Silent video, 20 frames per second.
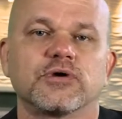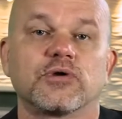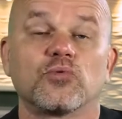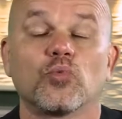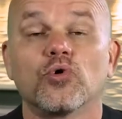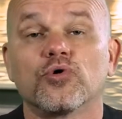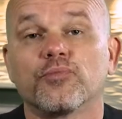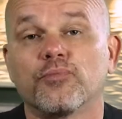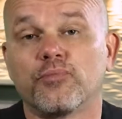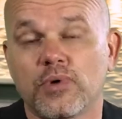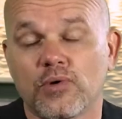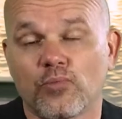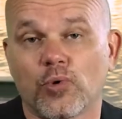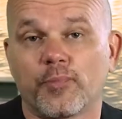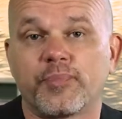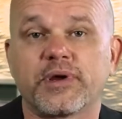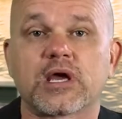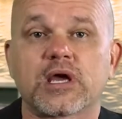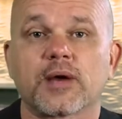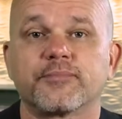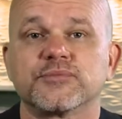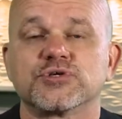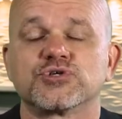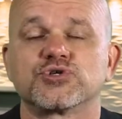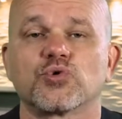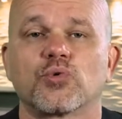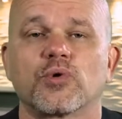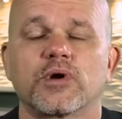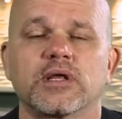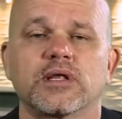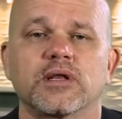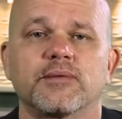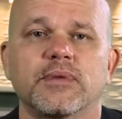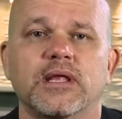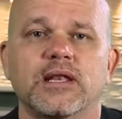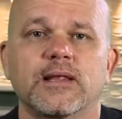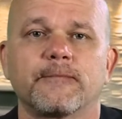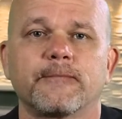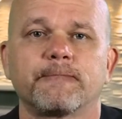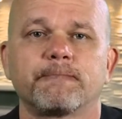and we'll, we'll pick up the story in a
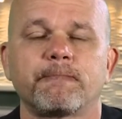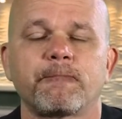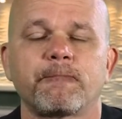minute